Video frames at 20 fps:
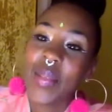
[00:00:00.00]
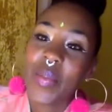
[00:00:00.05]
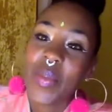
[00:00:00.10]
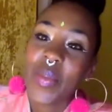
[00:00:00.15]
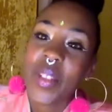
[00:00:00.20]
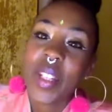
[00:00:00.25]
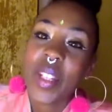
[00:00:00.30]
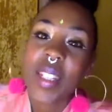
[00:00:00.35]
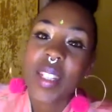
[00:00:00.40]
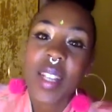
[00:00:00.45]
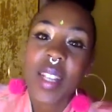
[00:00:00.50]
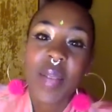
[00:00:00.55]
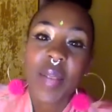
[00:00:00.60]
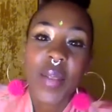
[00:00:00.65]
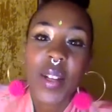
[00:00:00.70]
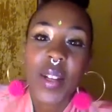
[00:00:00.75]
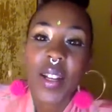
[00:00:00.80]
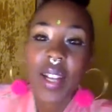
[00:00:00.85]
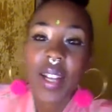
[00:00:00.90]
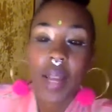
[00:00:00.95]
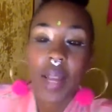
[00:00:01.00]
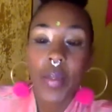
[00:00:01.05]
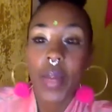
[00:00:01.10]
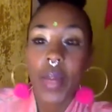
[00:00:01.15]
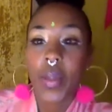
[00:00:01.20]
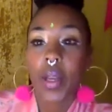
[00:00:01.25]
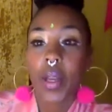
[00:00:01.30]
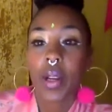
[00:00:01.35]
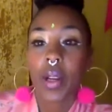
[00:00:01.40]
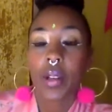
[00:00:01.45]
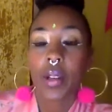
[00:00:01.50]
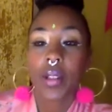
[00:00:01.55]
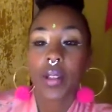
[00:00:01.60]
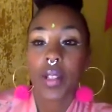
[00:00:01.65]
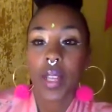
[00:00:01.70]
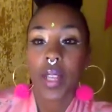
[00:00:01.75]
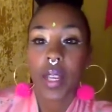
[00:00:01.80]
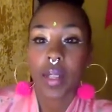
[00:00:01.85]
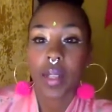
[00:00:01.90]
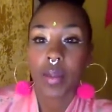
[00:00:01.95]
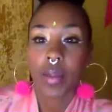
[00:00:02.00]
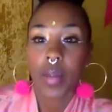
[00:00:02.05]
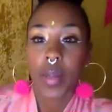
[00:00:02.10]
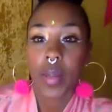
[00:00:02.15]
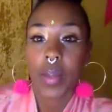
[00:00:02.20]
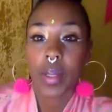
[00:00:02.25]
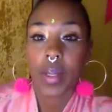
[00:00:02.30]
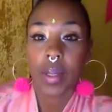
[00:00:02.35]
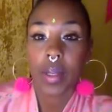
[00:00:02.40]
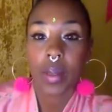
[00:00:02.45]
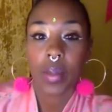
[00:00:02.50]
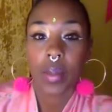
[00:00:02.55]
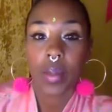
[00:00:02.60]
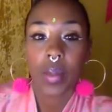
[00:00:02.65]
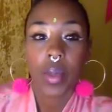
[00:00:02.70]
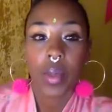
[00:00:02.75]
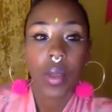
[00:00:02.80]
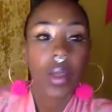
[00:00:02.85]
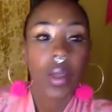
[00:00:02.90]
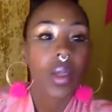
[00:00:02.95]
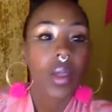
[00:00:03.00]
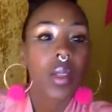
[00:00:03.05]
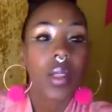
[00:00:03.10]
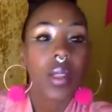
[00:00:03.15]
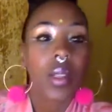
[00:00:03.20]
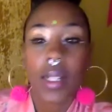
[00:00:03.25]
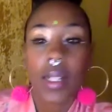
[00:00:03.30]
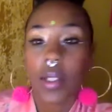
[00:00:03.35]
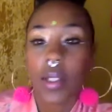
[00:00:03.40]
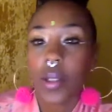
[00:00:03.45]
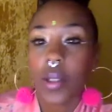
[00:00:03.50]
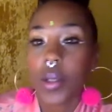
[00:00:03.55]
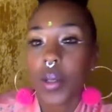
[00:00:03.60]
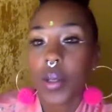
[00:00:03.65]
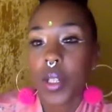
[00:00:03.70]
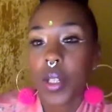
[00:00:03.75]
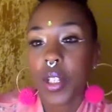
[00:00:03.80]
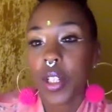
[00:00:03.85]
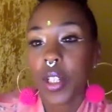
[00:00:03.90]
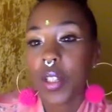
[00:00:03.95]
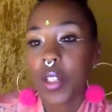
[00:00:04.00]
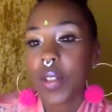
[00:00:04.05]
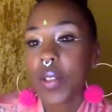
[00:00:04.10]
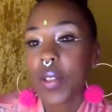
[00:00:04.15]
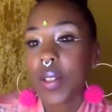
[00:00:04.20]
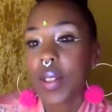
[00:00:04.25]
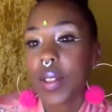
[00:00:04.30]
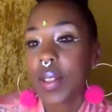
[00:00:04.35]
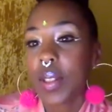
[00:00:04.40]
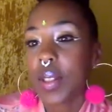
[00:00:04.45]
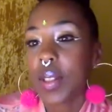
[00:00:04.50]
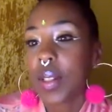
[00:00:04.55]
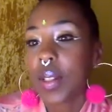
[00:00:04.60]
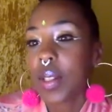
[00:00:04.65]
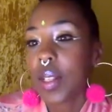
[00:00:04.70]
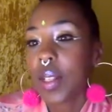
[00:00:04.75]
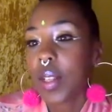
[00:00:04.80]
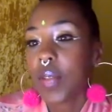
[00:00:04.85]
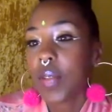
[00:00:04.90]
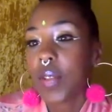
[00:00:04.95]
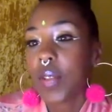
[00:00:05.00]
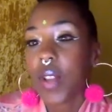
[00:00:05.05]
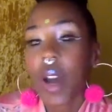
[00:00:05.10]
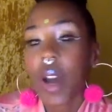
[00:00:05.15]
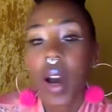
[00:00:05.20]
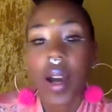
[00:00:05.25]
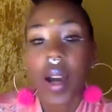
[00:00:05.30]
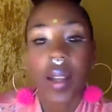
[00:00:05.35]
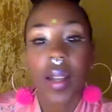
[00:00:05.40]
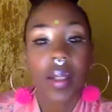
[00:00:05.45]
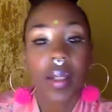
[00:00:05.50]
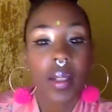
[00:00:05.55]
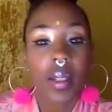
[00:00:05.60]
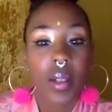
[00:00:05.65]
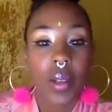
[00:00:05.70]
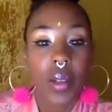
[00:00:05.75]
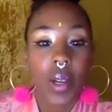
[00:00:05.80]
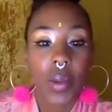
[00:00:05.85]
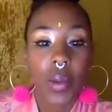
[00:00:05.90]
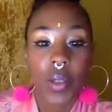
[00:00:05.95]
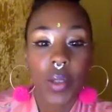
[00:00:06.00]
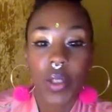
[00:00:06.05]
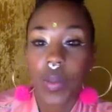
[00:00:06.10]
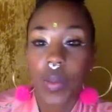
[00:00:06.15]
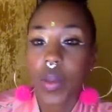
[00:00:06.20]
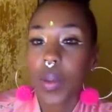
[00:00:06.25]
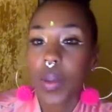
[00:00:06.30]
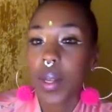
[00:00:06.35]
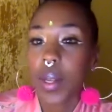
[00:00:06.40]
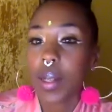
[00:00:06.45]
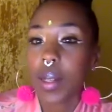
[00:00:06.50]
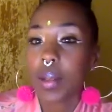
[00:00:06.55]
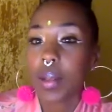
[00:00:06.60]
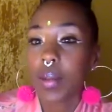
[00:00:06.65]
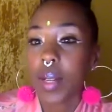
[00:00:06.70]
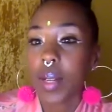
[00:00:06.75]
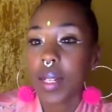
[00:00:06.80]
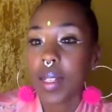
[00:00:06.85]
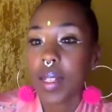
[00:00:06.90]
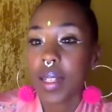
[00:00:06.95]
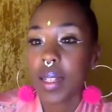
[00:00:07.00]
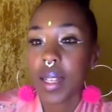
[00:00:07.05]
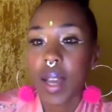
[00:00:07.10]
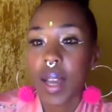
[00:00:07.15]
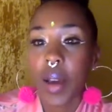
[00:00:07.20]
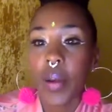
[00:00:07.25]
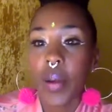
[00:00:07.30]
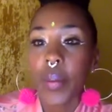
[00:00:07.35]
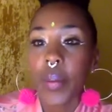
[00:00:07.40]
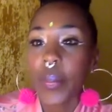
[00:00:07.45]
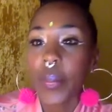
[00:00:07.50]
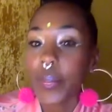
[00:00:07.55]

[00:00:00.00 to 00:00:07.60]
she's coming on. I maybe heard she had maybe some technical issues. If not, Coco, would you be ready to go?